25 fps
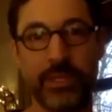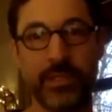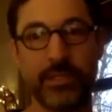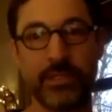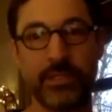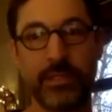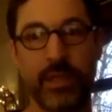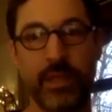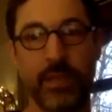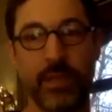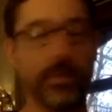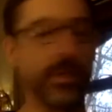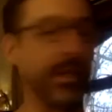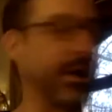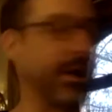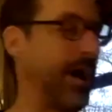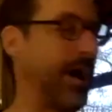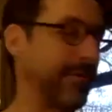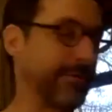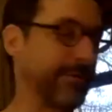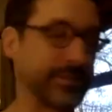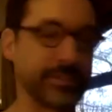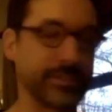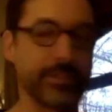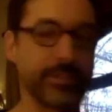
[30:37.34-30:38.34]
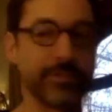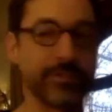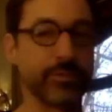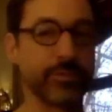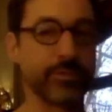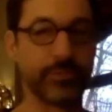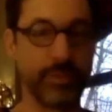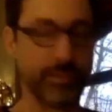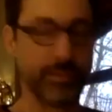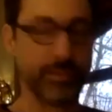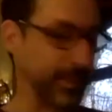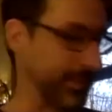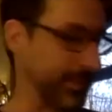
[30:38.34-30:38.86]
I mean, obviously there are
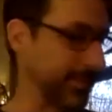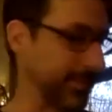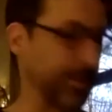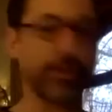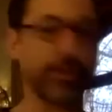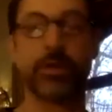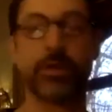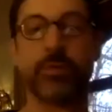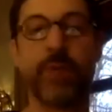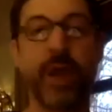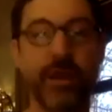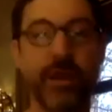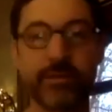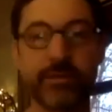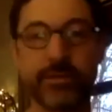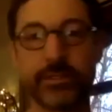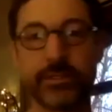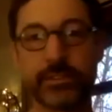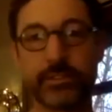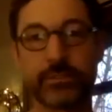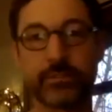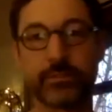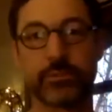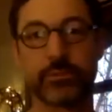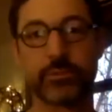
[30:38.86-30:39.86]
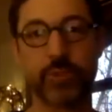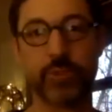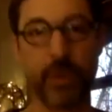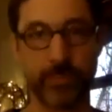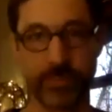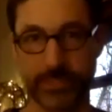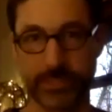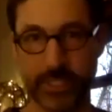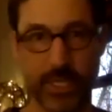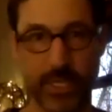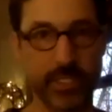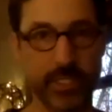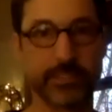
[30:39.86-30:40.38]
people that are going to come out of this
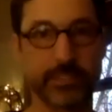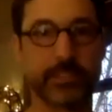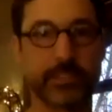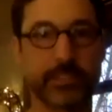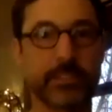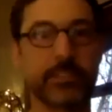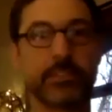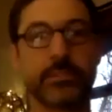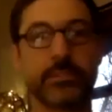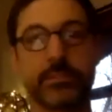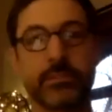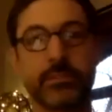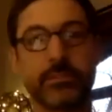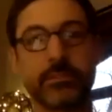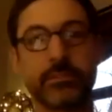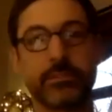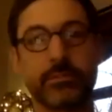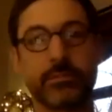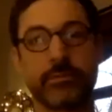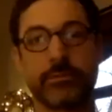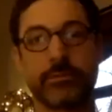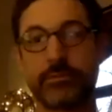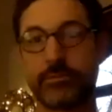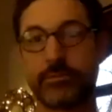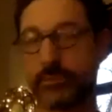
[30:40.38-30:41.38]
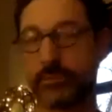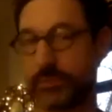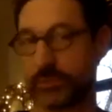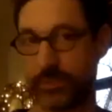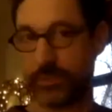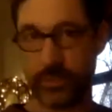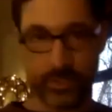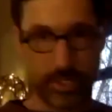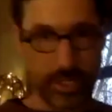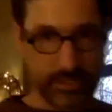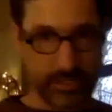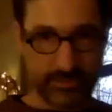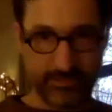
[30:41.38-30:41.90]
traumatized and
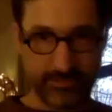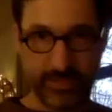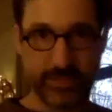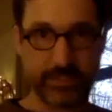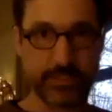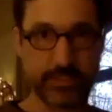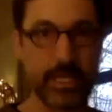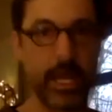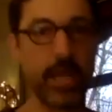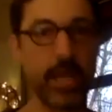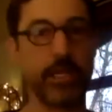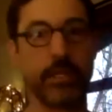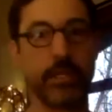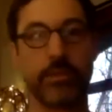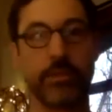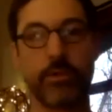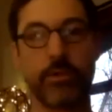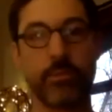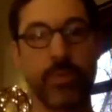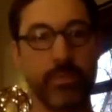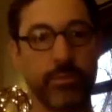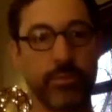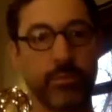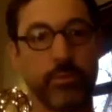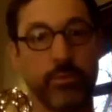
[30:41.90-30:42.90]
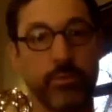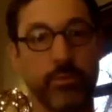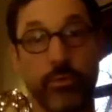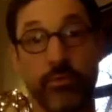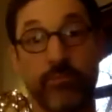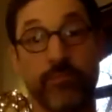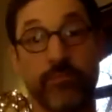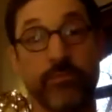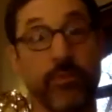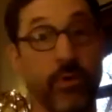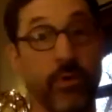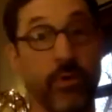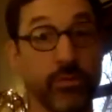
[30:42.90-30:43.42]
certain kinds of anxiety, and there are people who
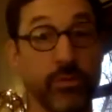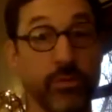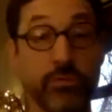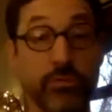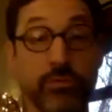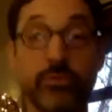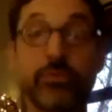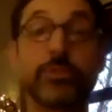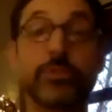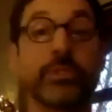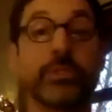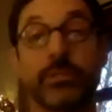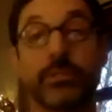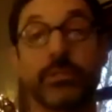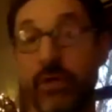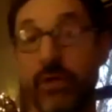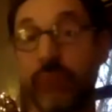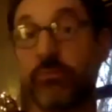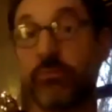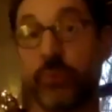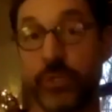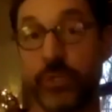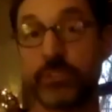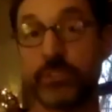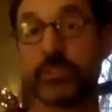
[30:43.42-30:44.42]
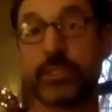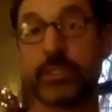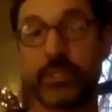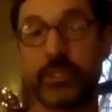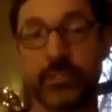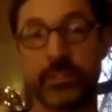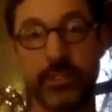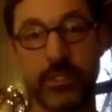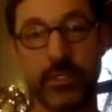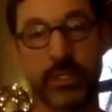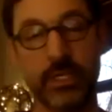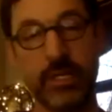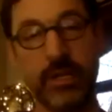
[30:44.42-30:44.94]
are losing loved ones, and
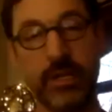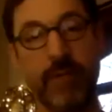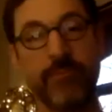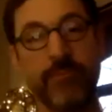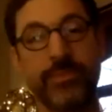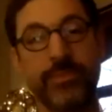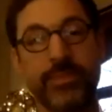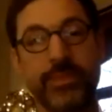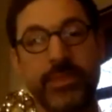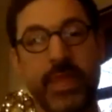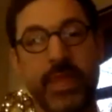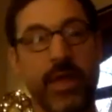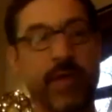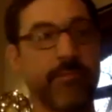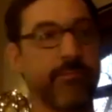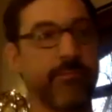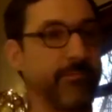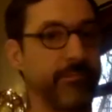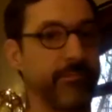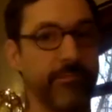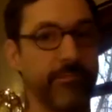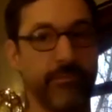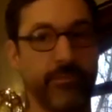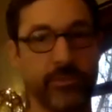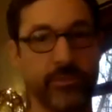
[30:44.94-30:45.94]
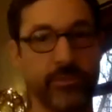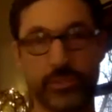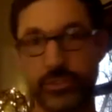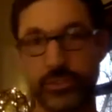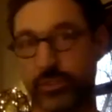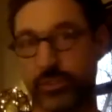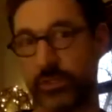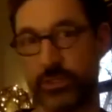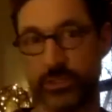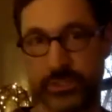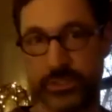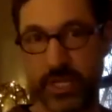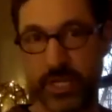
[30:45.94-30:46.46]
that for
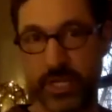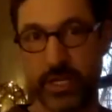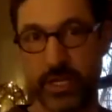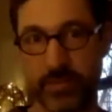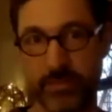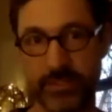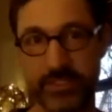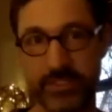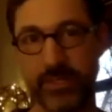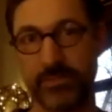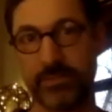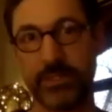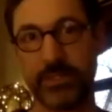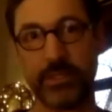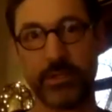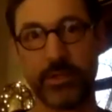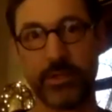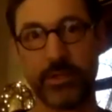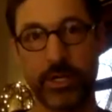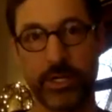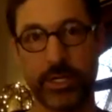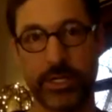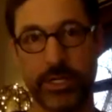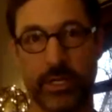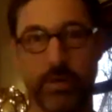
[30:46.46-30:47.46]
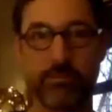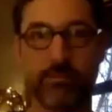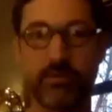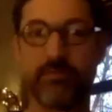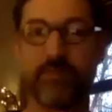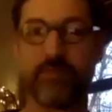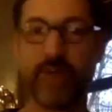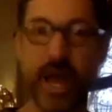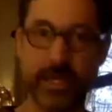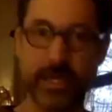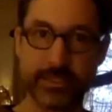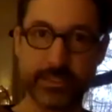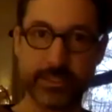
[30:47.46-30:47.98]
sure is not going to be something they're going to get over
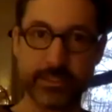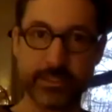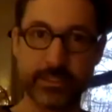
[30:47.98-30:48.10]
fast.